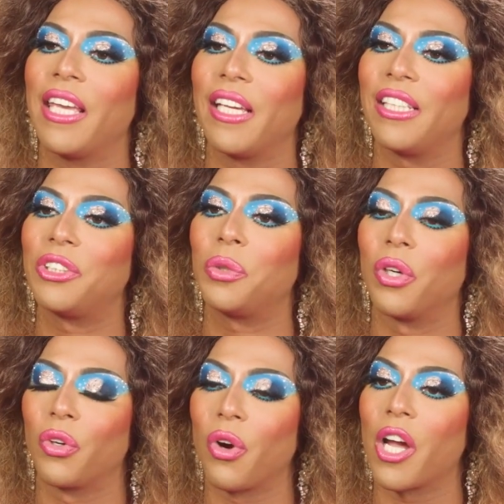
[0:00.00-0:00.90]
kids
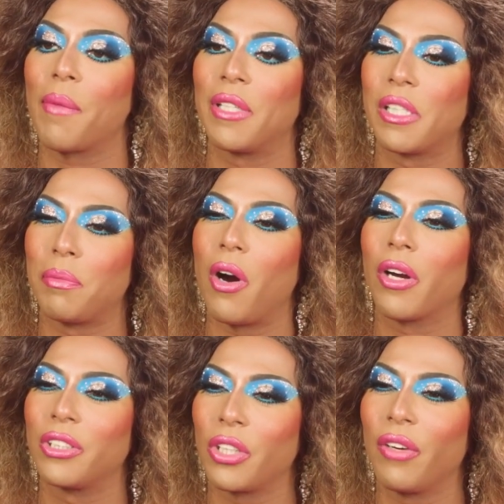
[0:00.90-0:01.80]
who are growing up in
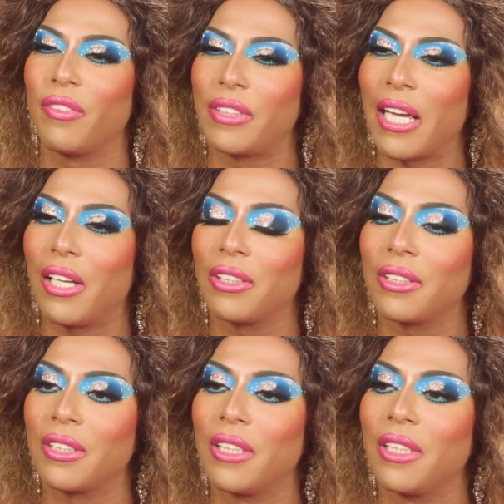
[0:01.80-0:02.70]
small conservative
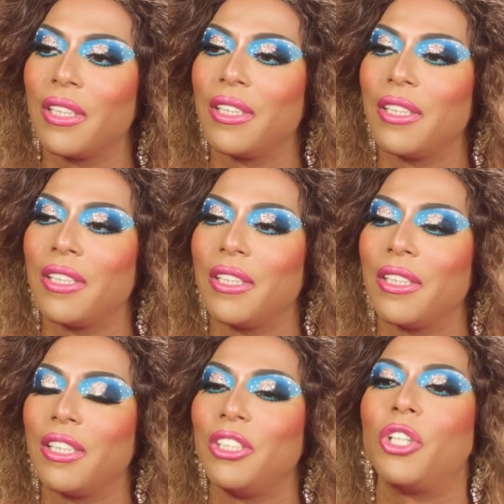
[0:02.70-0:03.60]
towns:
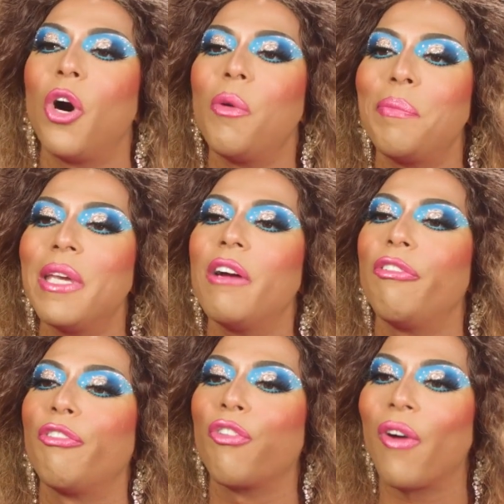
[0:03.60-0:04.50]
don't be
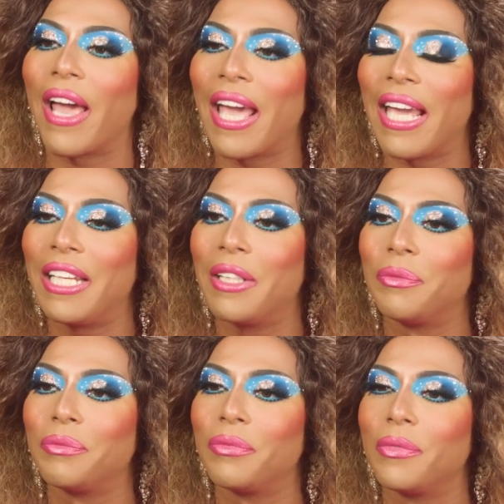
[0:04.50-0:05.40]
afraid
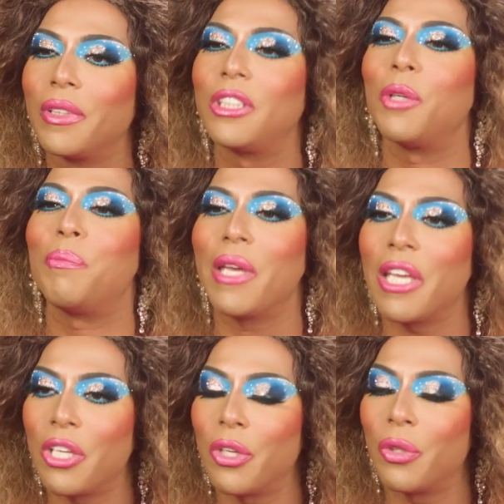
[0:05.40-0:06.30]
to be
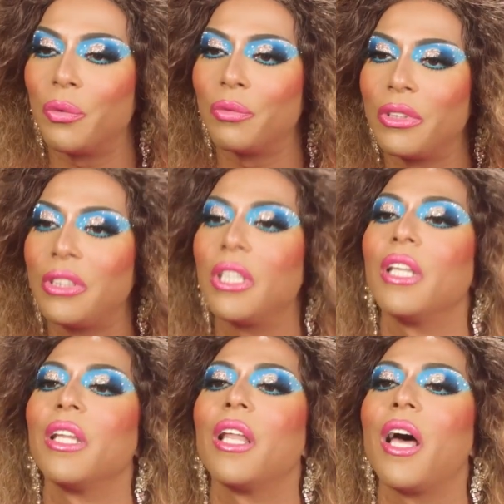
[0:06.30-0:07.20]
you, to
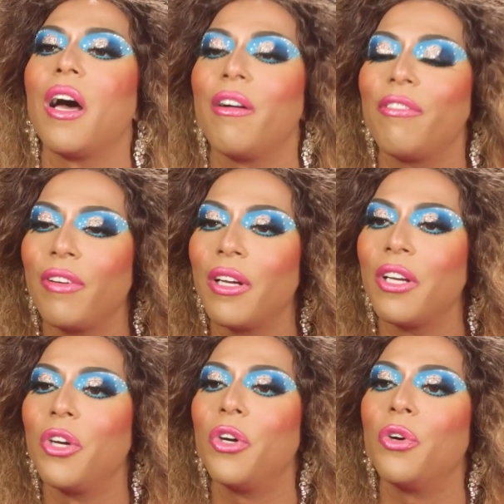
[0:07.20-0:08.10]
love
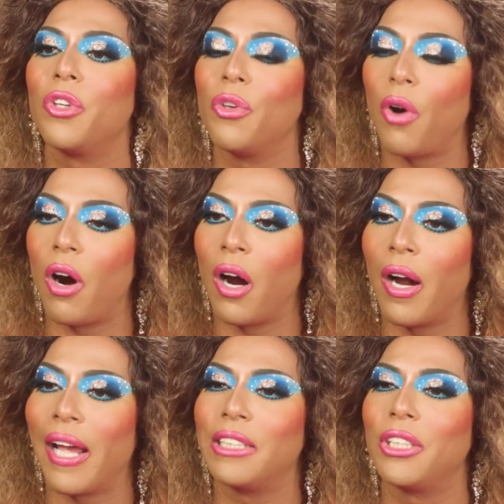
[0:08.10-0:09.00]
who you
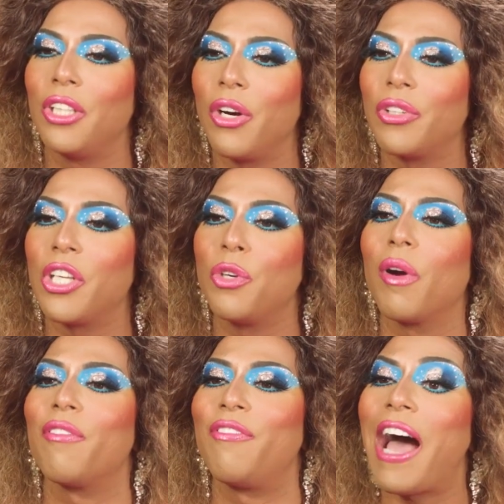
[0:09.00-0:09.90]
are, and to know that you
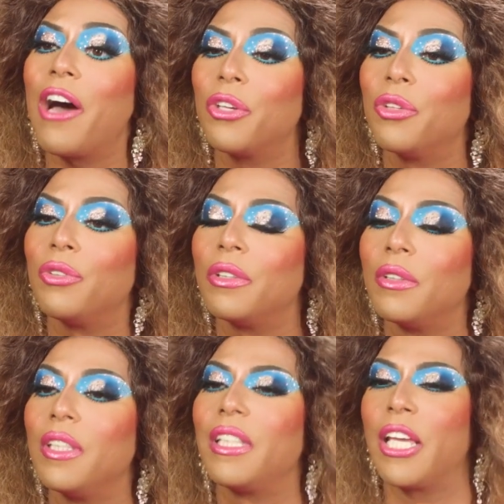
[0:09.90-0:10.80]
are valued,
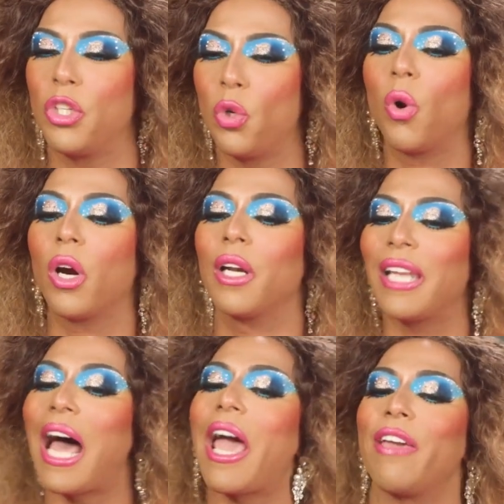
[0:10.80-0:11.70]
that your
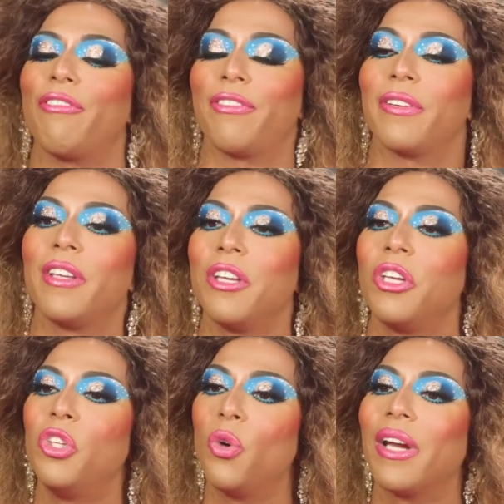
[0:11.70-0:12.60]
life,
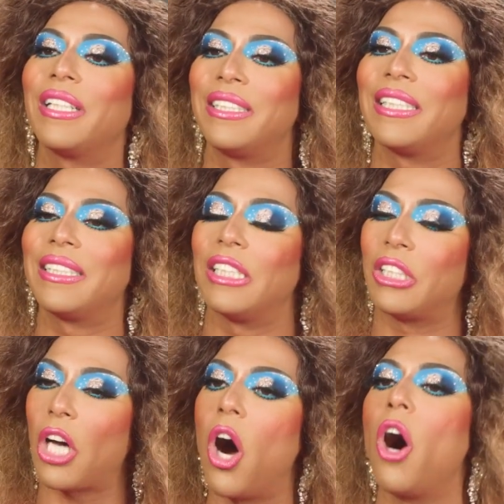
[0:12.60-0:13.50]
your
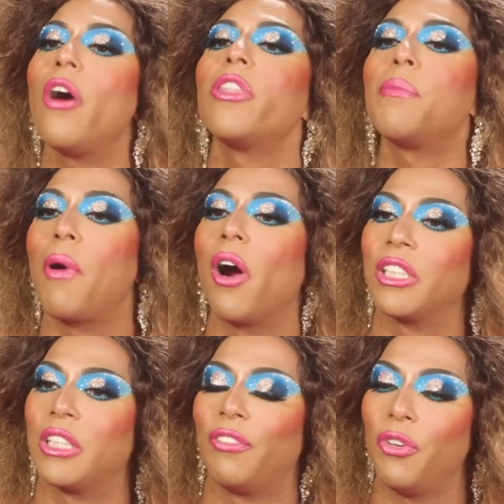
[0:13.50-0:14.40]
existence, all the
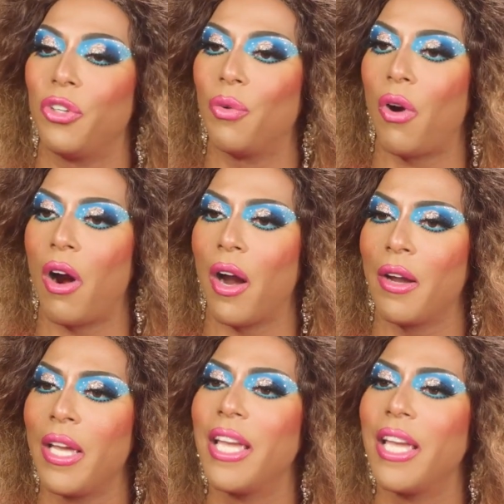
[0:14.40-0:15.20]
parts of who you are,